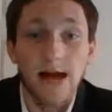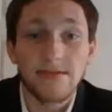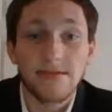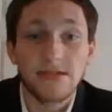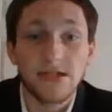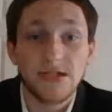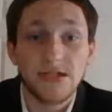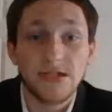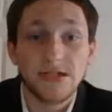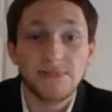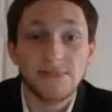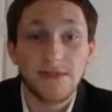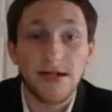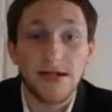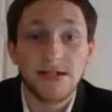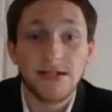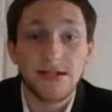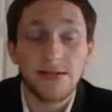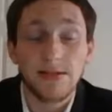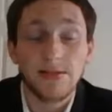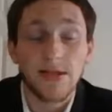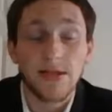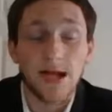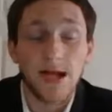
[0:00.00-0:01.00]
After
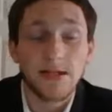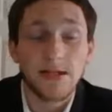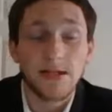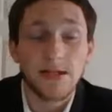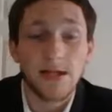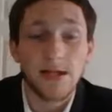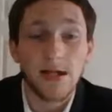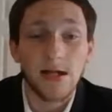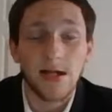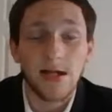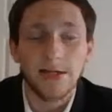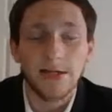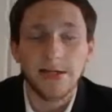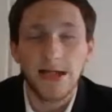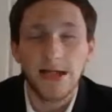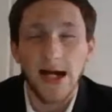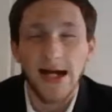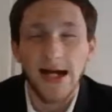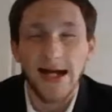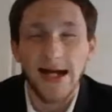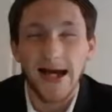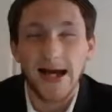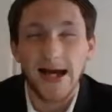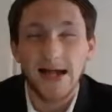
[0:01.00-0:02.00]
spending like a
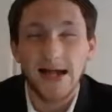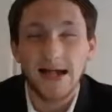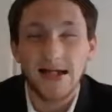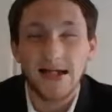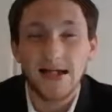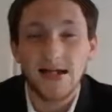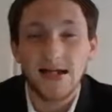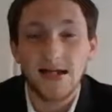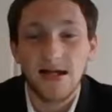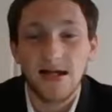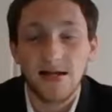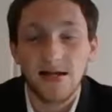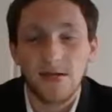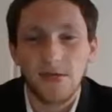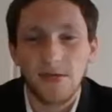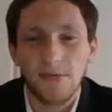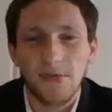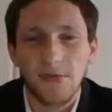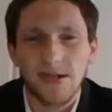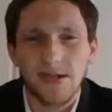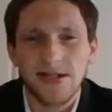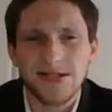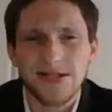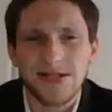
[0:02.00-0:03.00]
night at
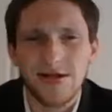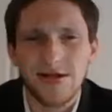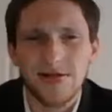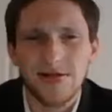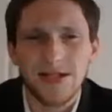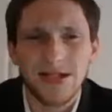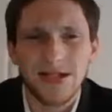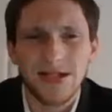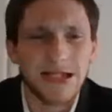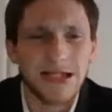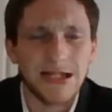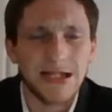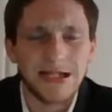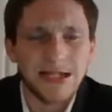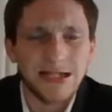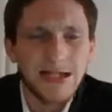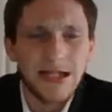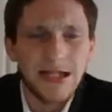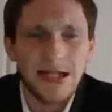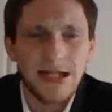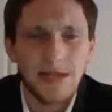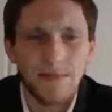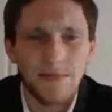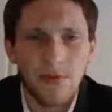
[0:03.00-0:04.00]
a place called the
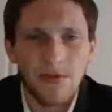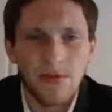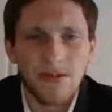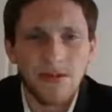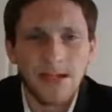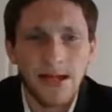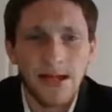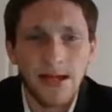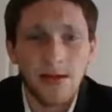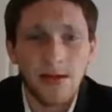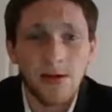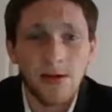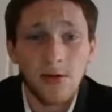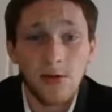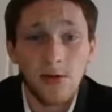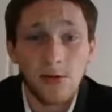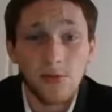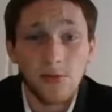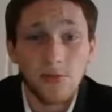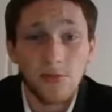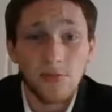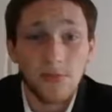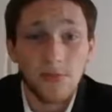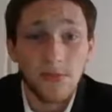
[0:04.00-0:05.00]
Tiki
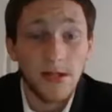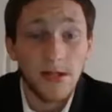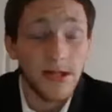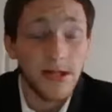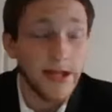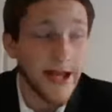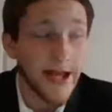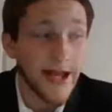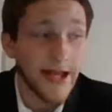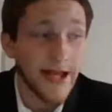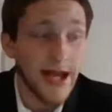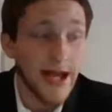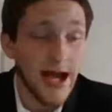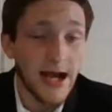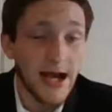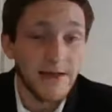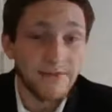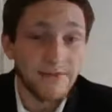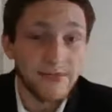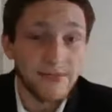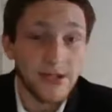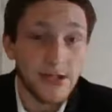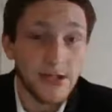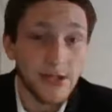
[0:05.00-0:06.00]
Motel, and
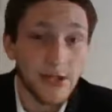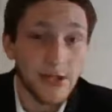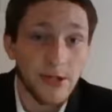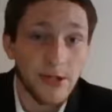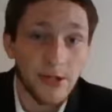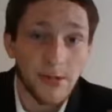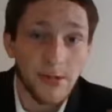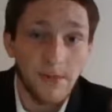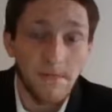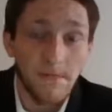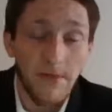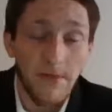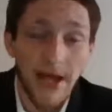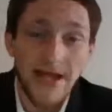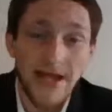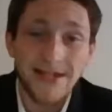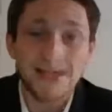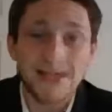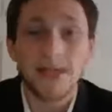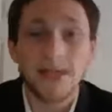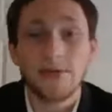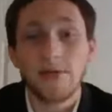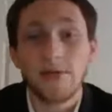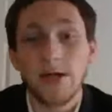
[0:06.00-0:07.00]
after
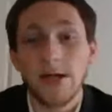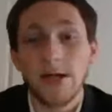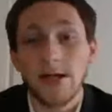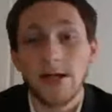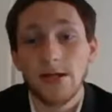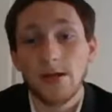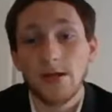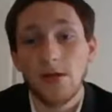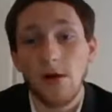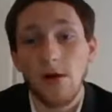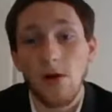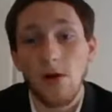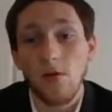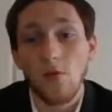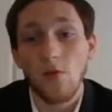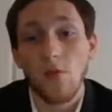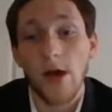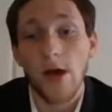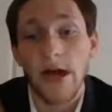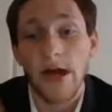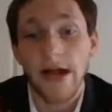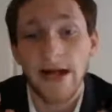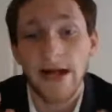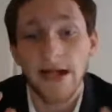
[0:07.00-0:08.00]
basically
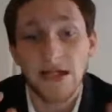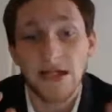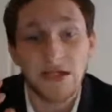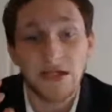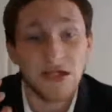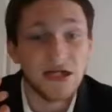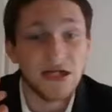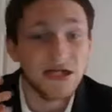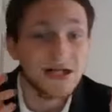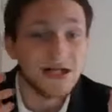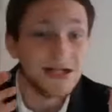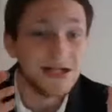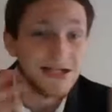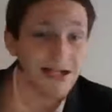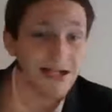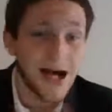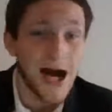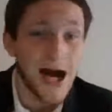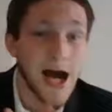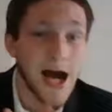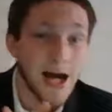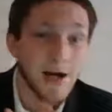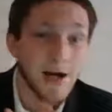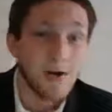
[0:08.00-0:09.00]
when
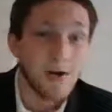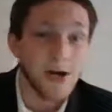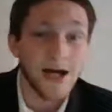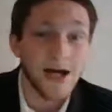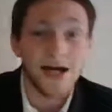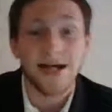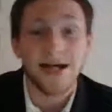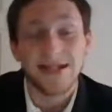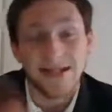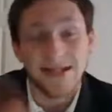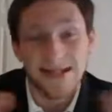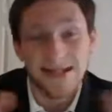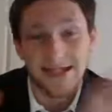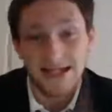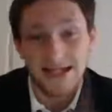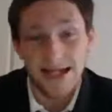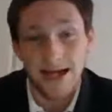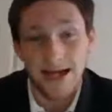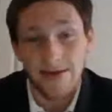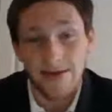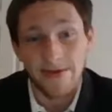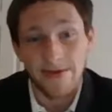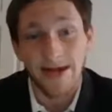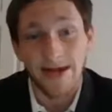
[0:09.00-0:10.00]
Kyle and
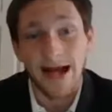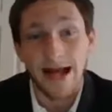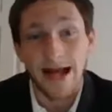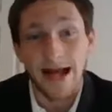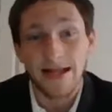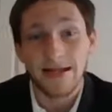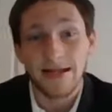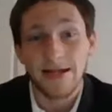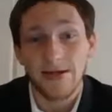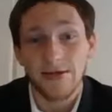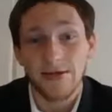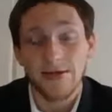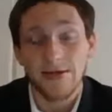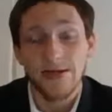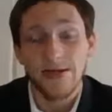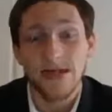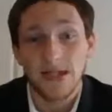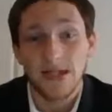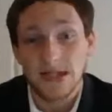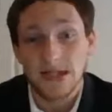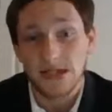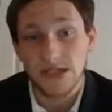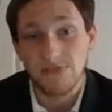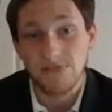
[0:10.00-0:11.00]
Sarah had their
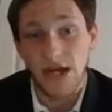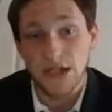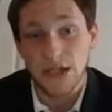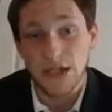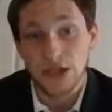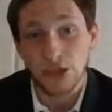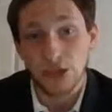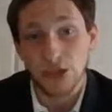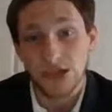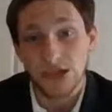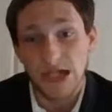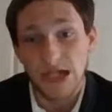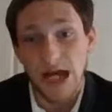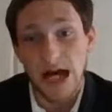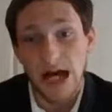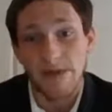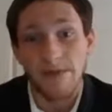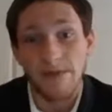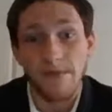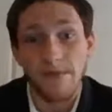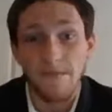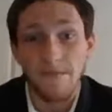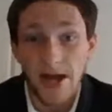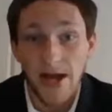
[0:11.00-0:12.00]
special time
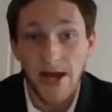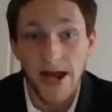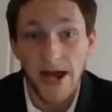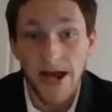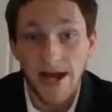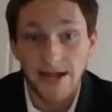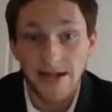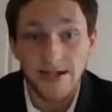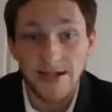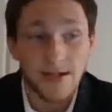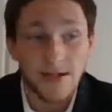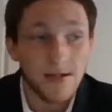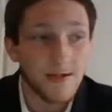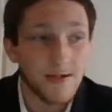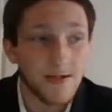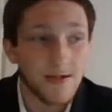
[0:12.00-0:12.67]
in bed,